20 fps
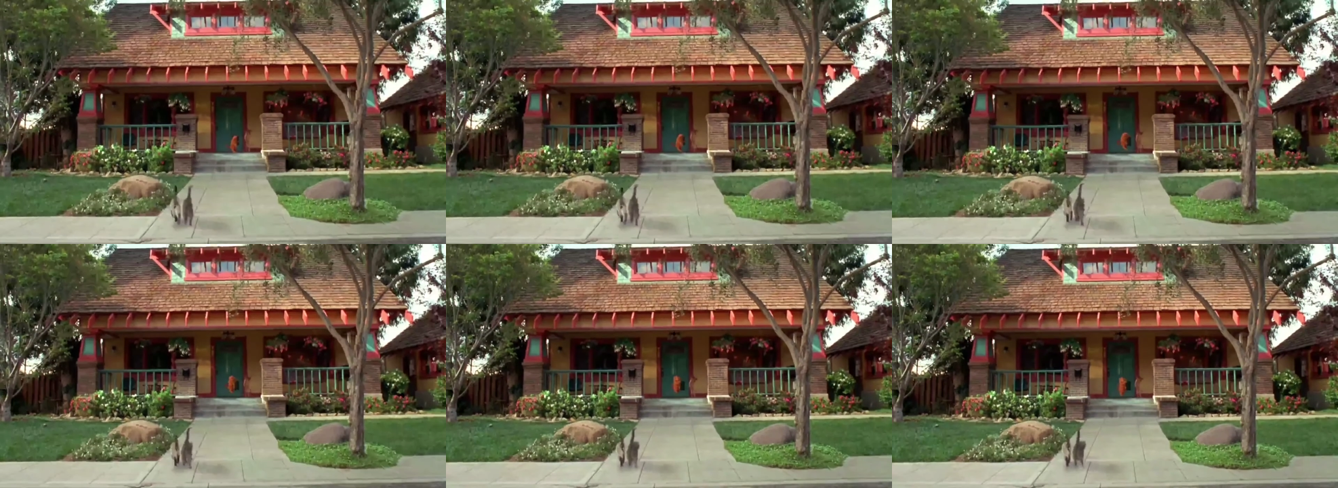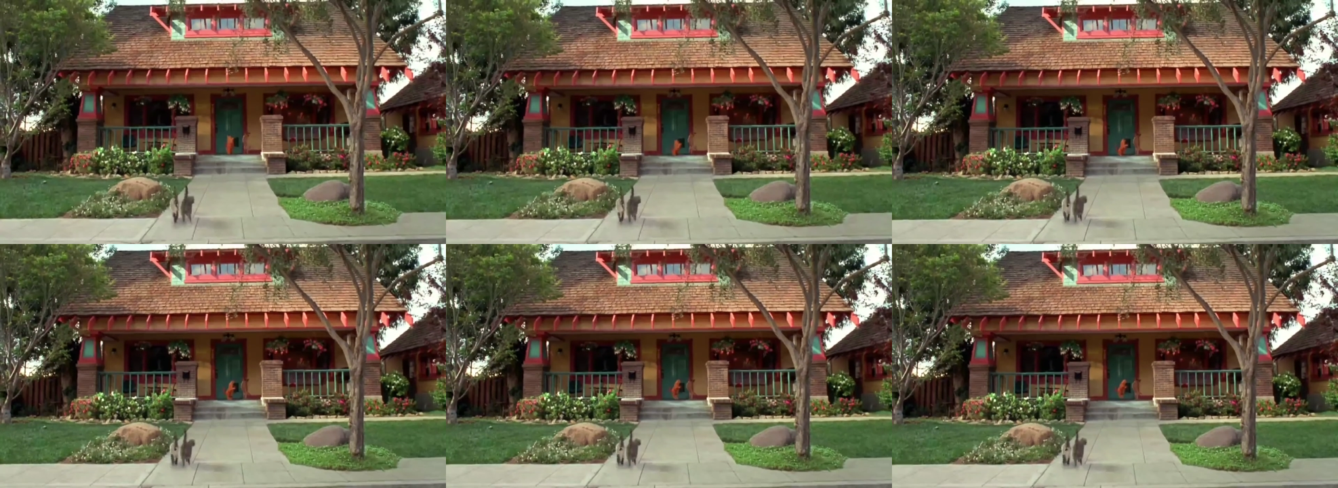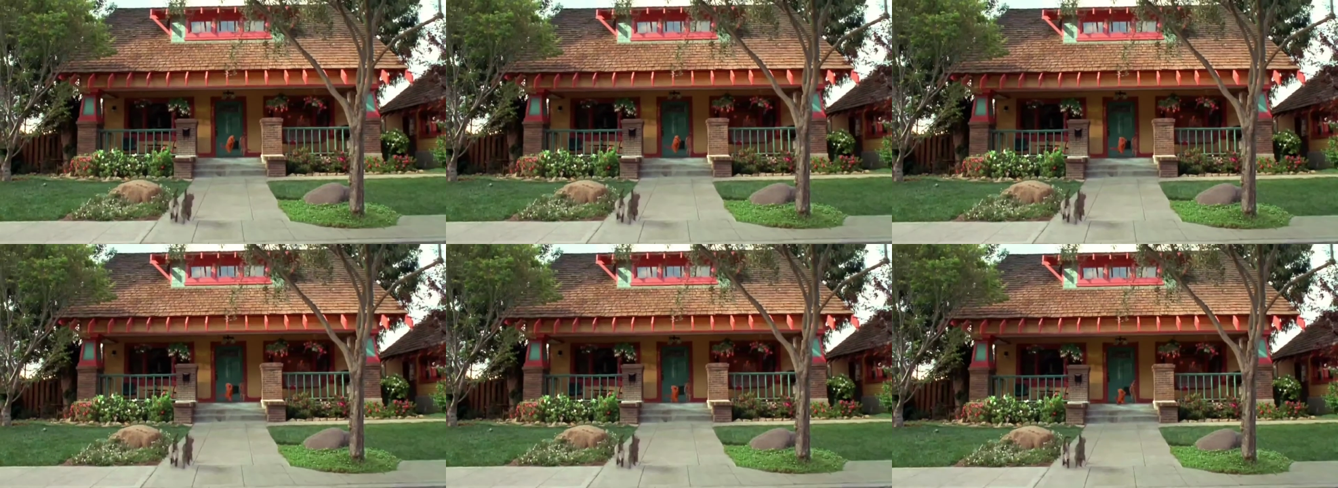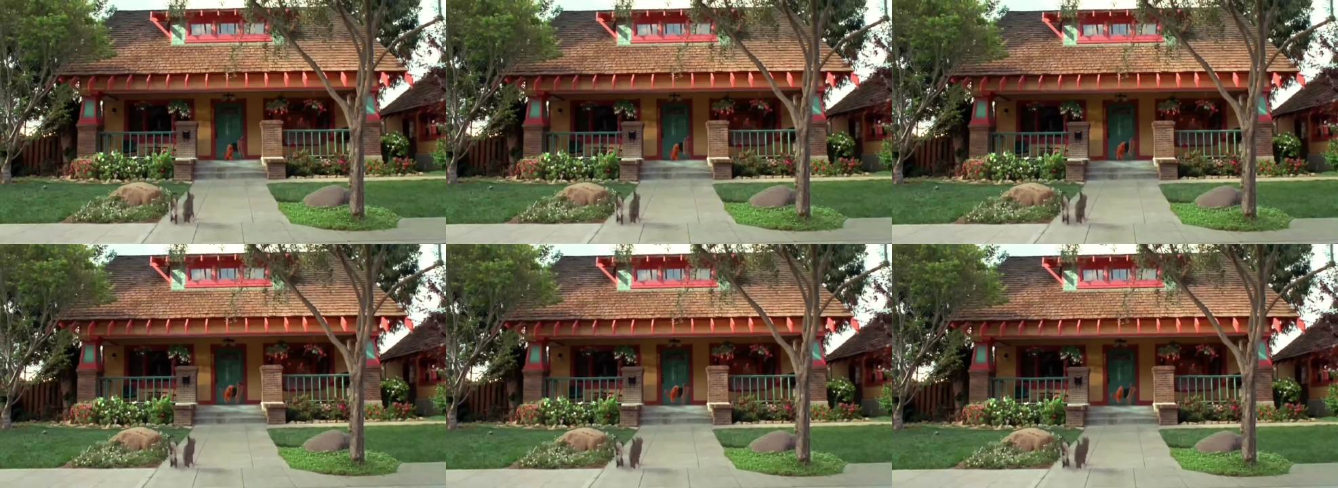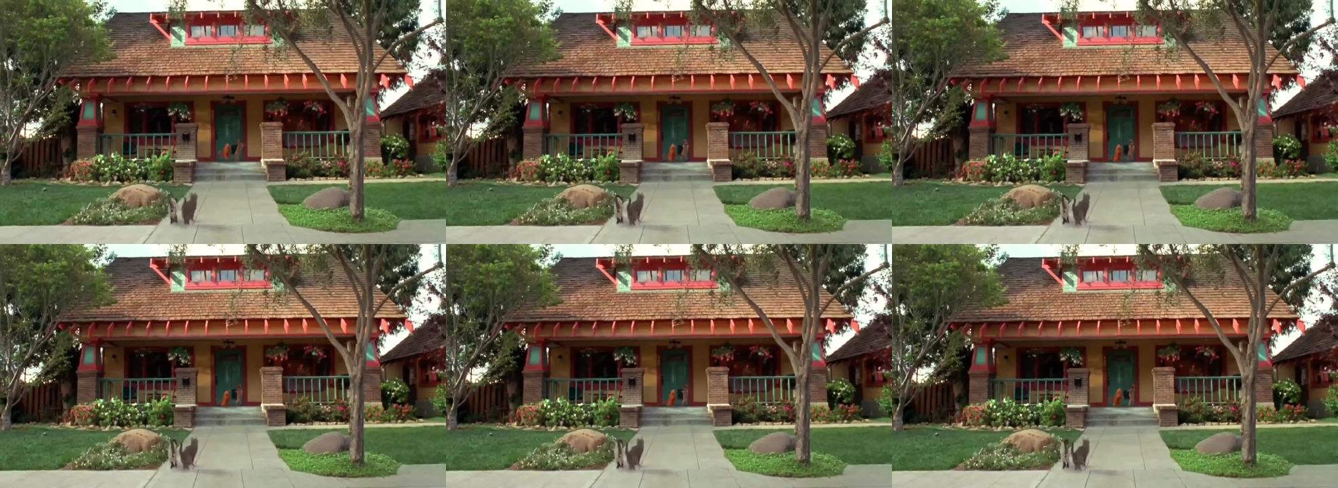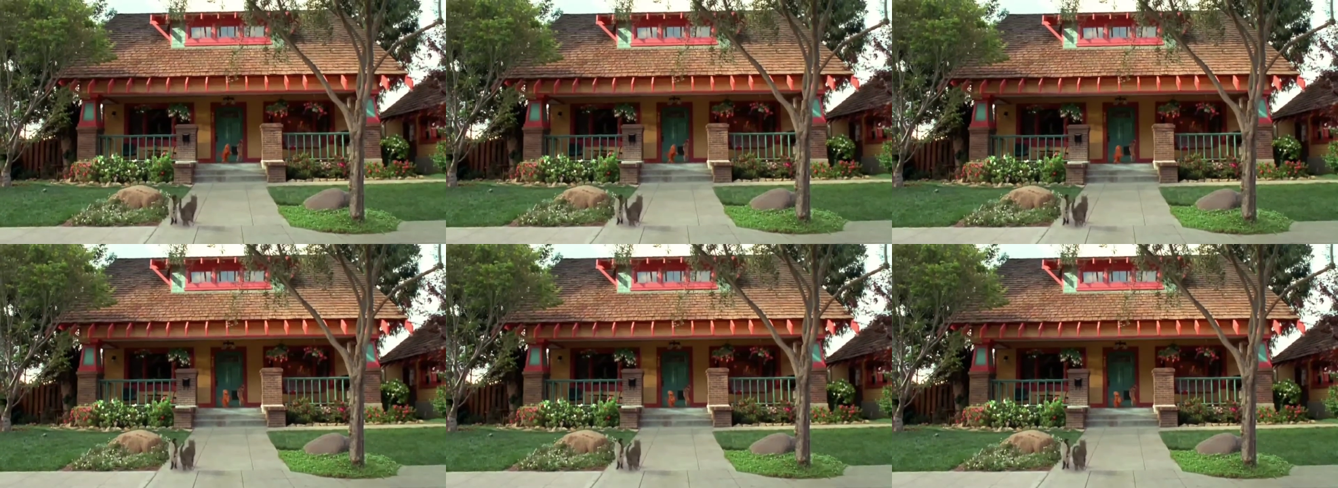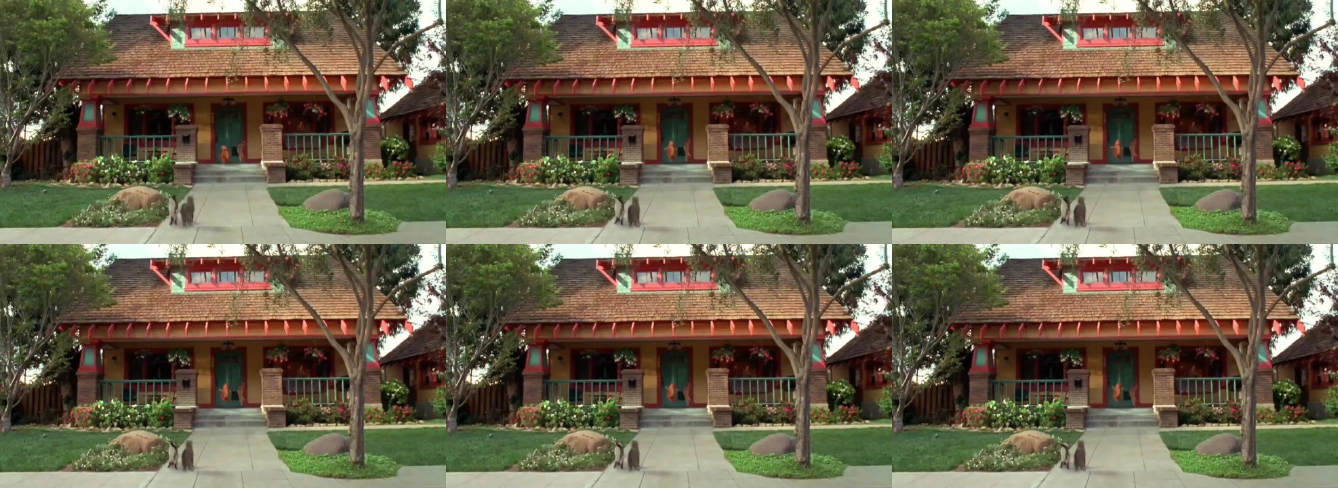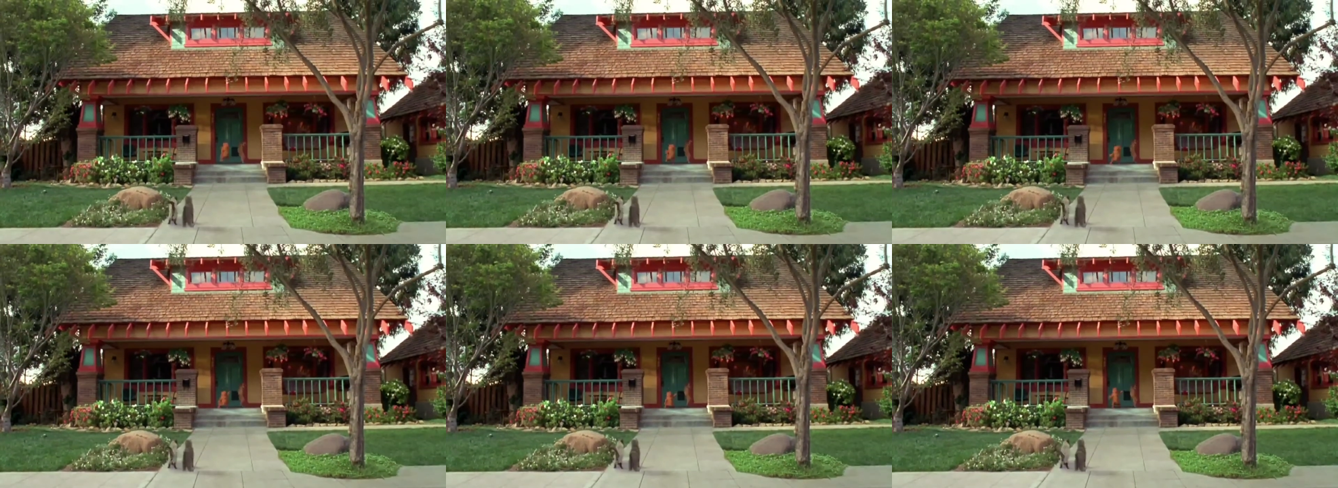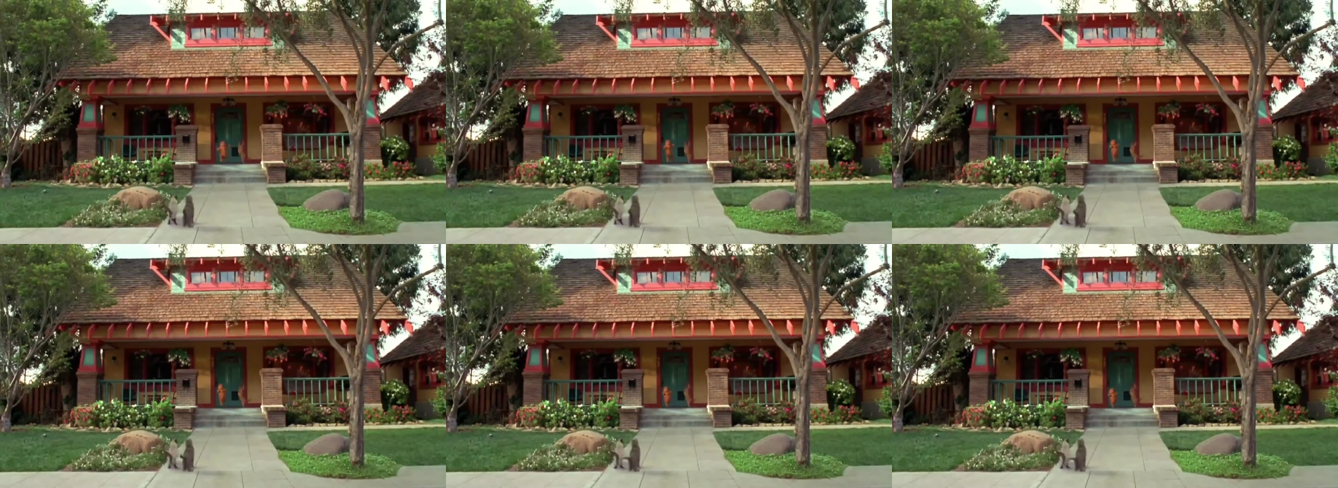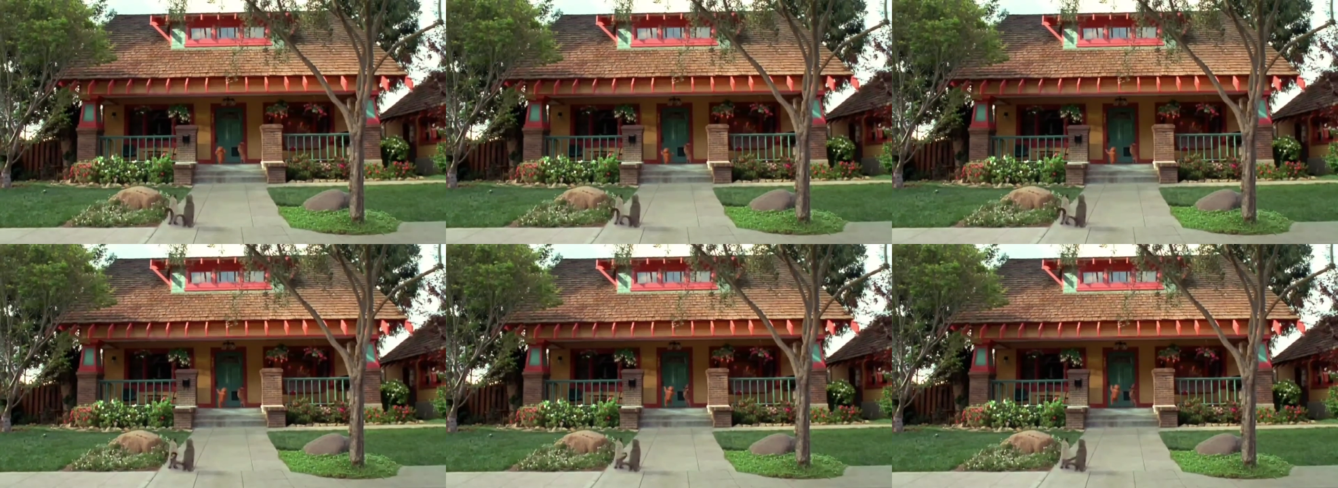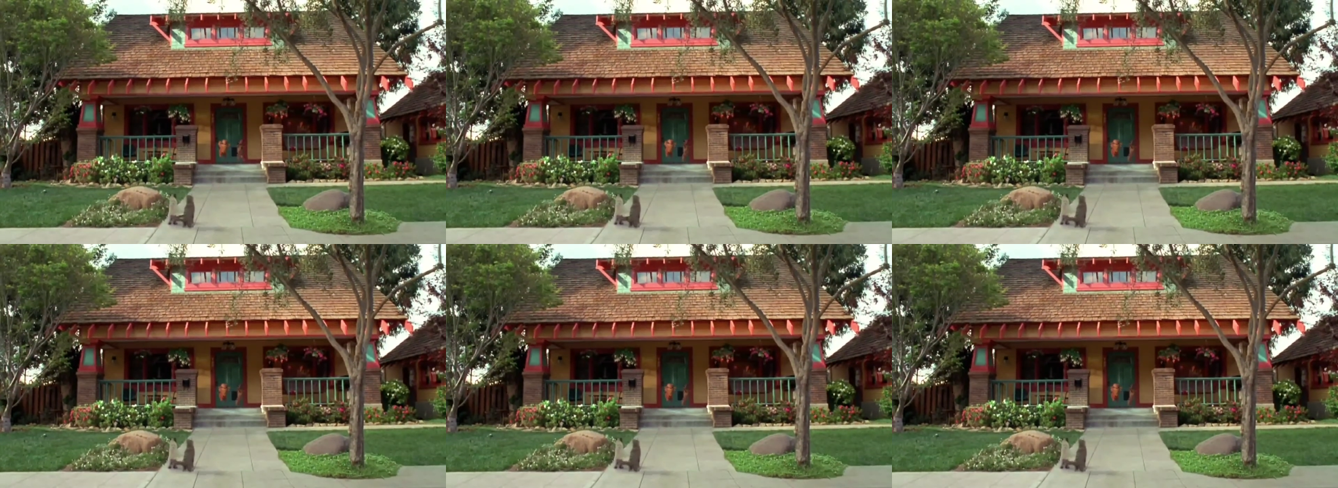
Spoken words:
[unreadable: no face in view]